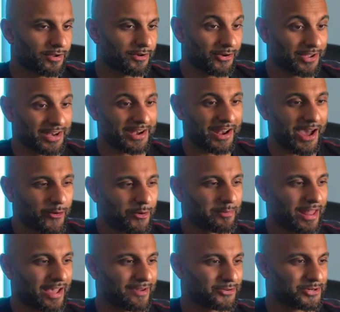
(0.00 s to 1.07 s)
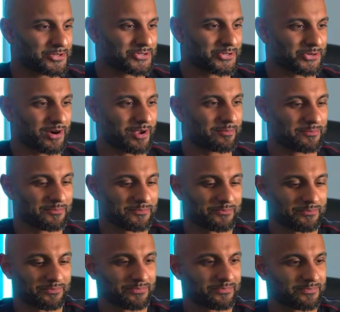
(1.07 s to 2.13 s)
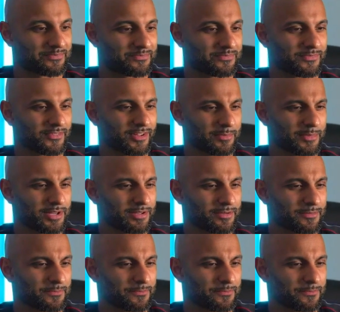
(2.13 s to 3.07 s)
Okay, now I'm live on Instagram. Am I?